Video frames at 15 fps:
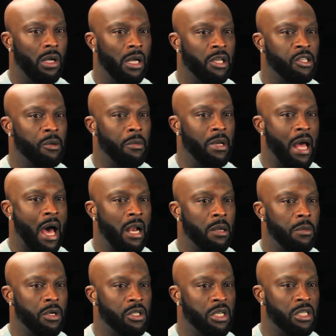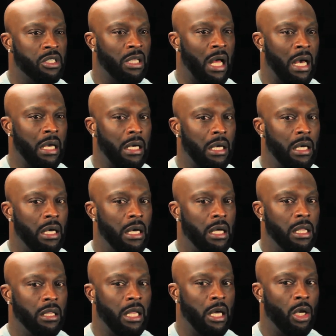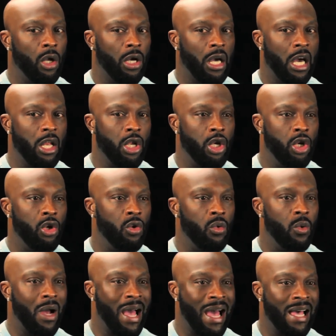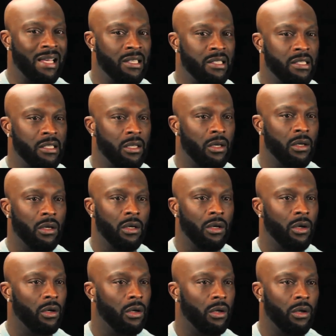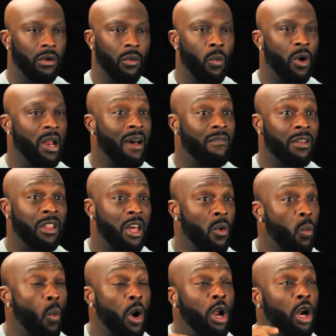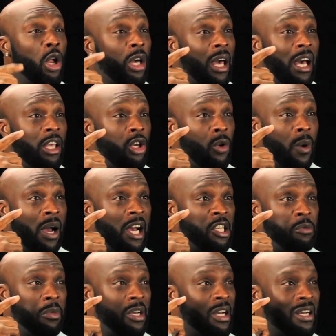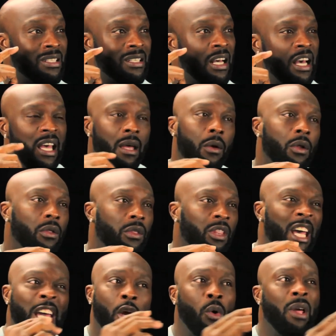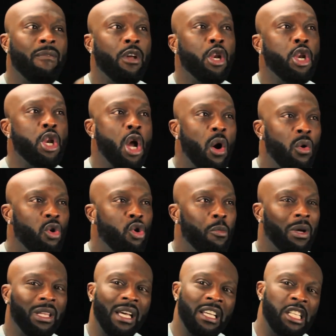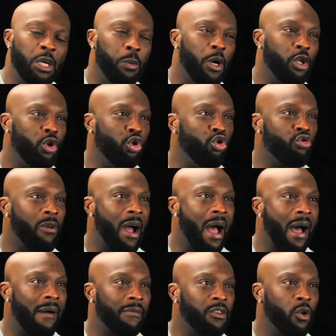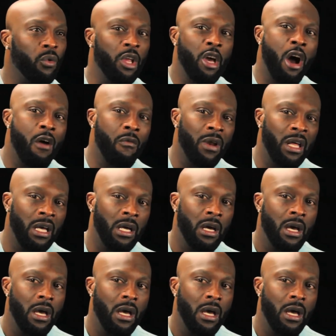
it's synonymous. It's like they look at you as whatever they want to look at you as because they don't even know you, but they see what you drive. So they already,